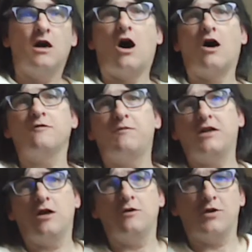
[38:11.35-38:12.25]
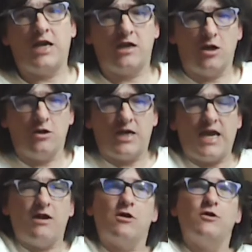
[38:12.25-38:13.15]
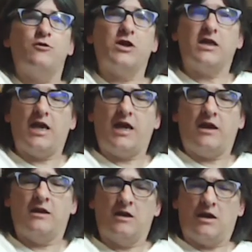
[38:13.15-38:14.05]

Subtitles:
I've been here over a year,